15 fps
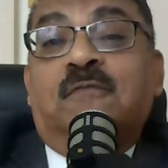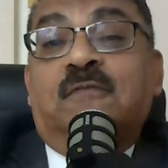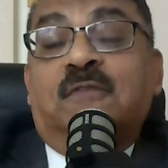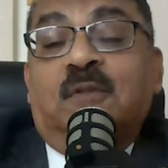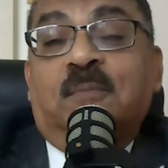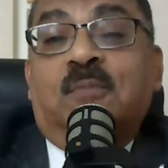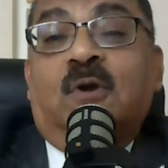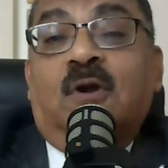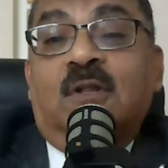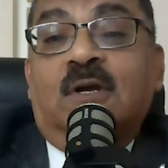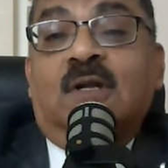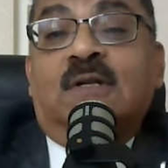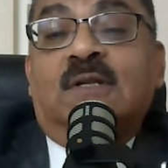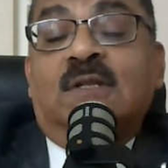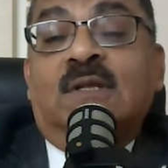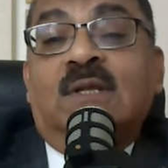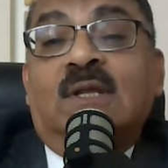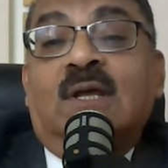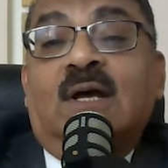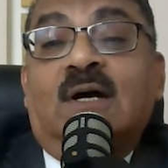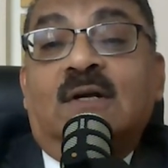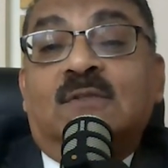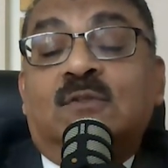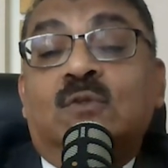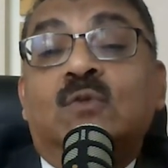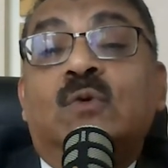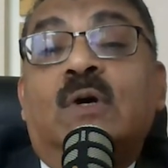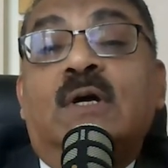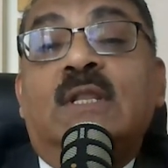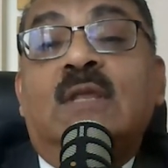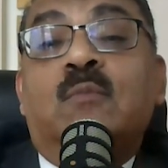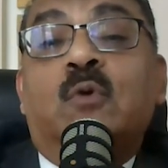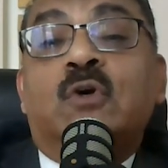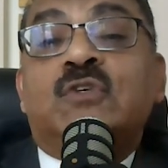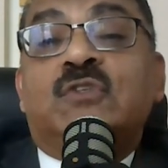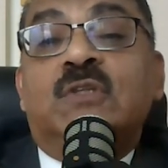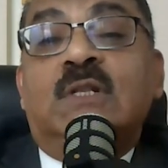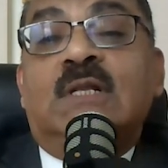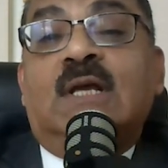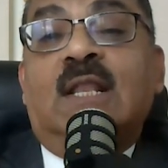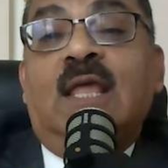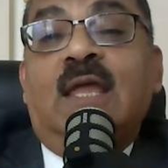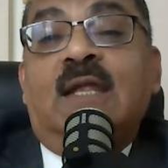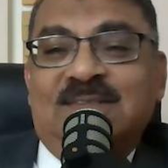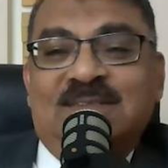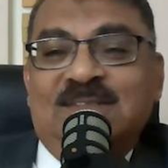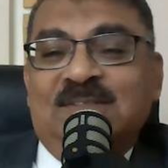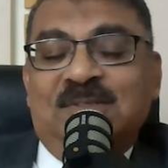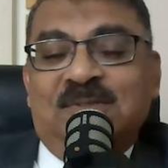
the product through an emotional connect.